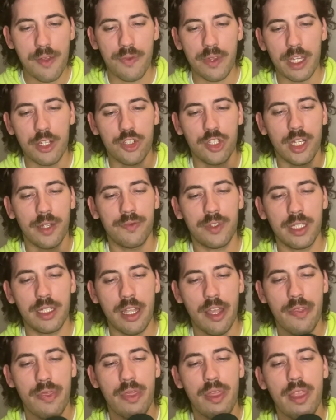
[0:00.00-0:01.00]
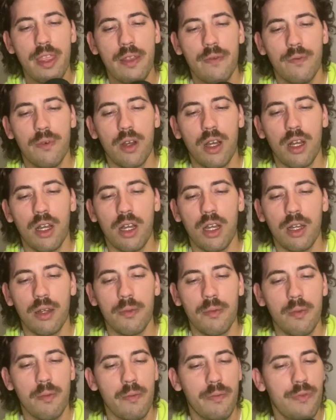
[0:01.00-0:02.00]
They shifted
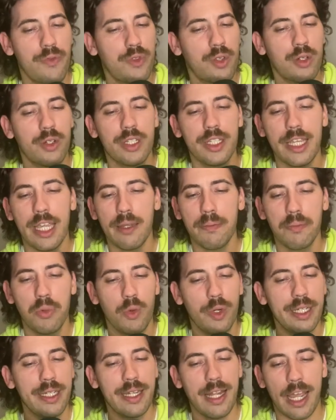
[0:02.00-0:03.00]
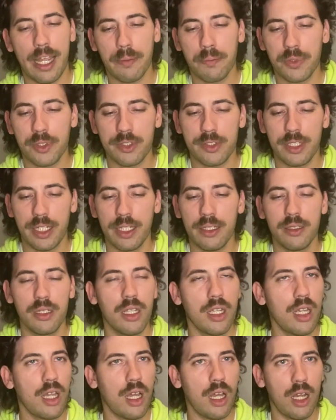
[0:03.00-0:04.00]
38.9%
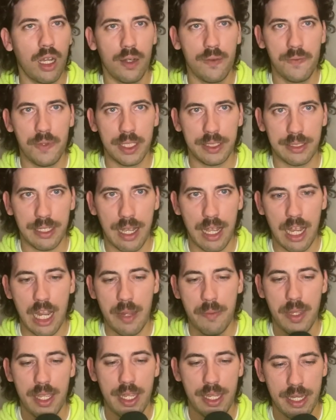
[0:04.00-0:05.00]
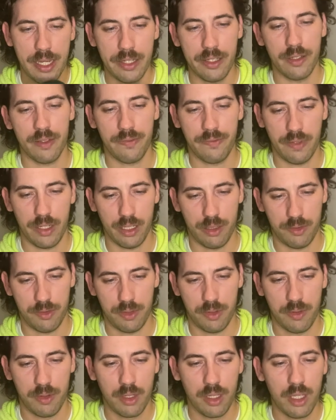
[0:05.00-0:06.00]
of the time in the
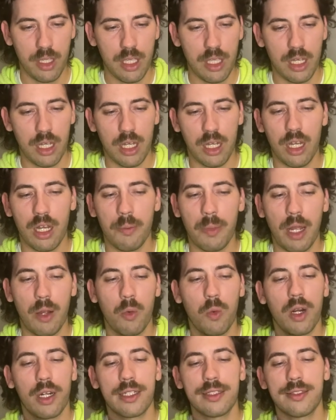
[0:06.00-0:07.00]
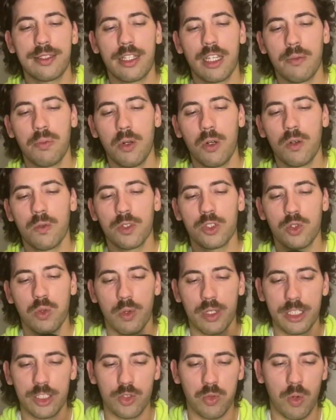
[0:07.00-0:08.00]
field. I want to skip over
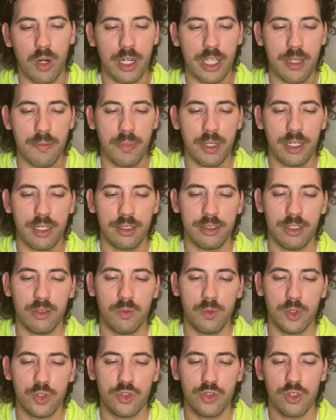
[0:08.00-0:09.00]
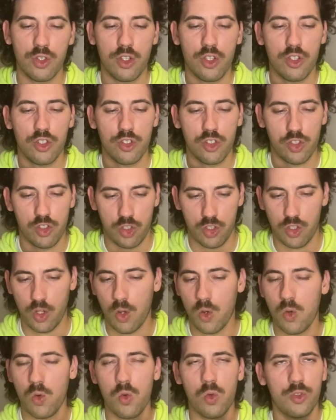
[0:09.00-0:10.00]
2020 because it was
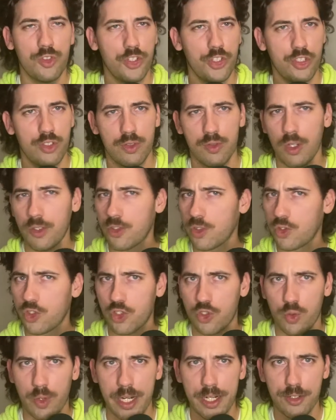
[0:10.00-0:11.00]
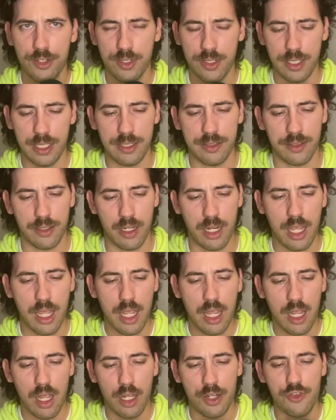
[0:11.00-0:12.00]
just such a strange season,
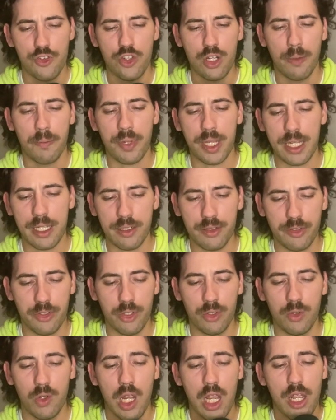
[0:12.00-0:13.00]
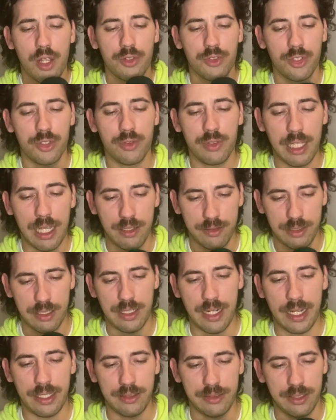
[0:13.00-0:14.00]
and jump into
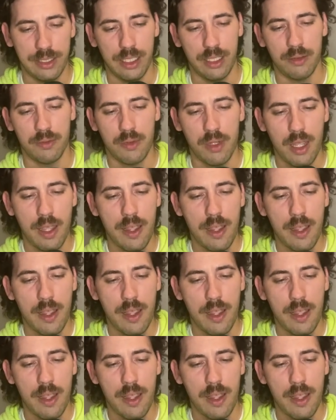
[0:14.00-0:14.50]
2019.